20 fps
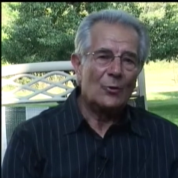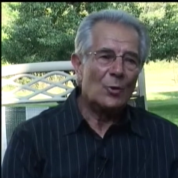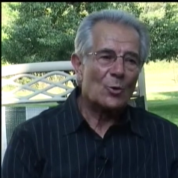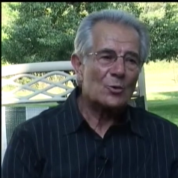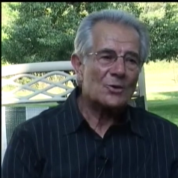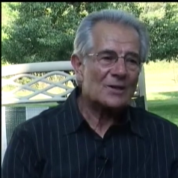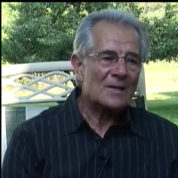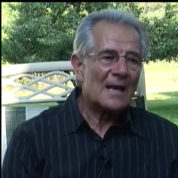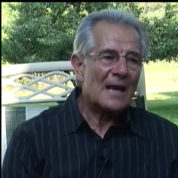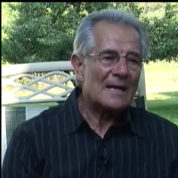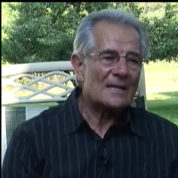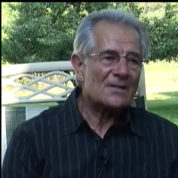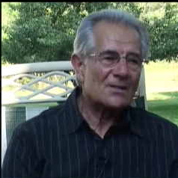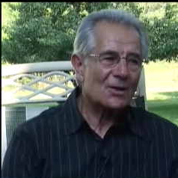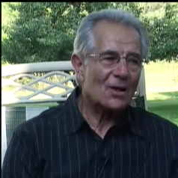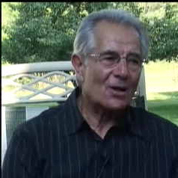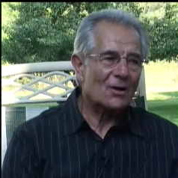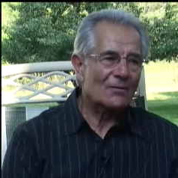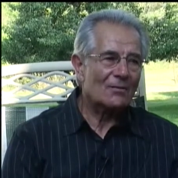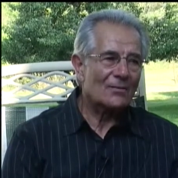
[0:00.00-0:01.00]
Those kinds
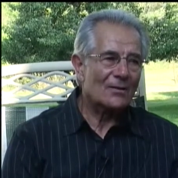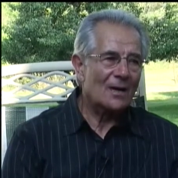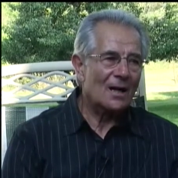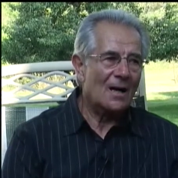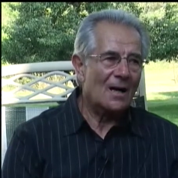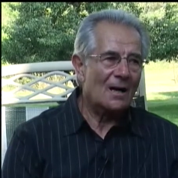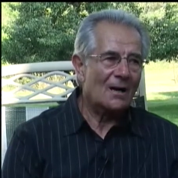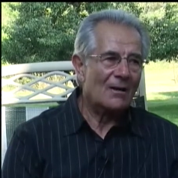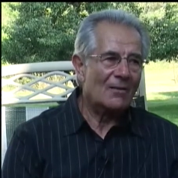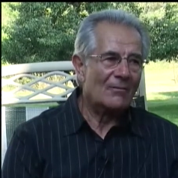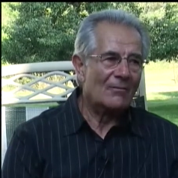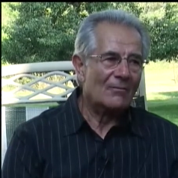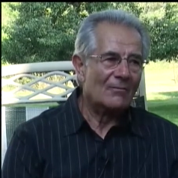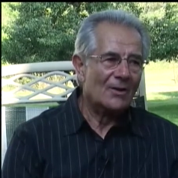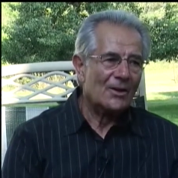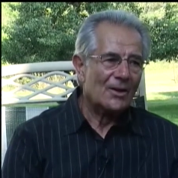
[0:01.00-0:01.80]
of